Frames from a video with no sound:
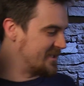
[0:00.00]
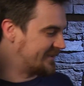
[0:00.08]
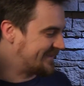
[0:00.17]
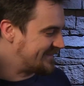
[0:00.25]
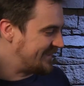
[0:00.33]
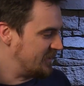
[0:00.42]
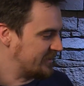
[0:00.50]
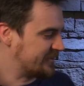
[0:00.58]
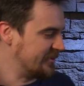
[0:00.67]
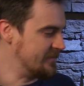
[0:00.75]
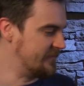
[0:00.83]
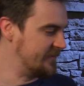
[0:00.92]
Just as it looks
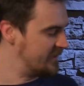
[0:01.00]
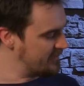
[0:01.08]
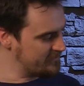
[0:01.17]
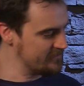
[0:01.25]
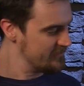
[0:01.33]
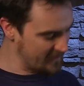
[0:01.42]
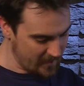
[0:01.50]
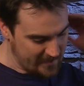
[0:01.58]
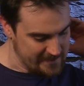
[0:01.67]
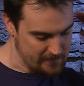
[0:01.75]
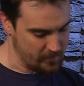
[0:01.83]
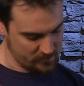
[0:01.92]
grim for you, the
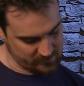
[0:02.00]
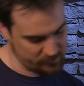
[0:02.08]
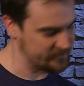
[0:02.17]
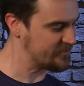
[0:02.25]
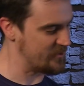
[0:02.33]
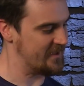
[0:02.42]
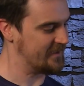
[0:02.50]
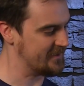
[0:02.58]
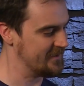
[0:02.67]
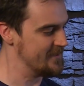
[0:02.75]
lightning bolts will strike.